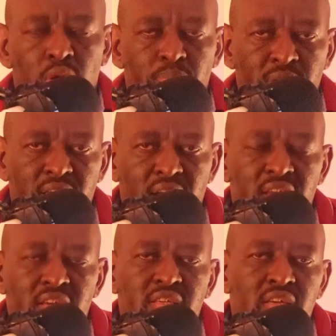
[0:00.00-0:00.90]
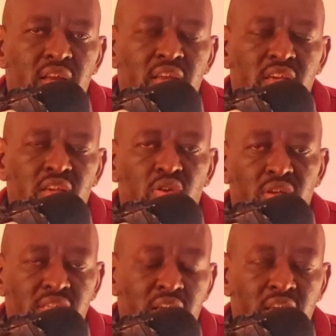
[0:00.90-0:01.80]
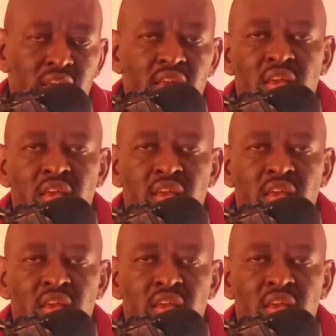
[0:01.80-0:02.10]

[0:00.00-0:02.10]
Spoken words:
You are basically sharing your journey,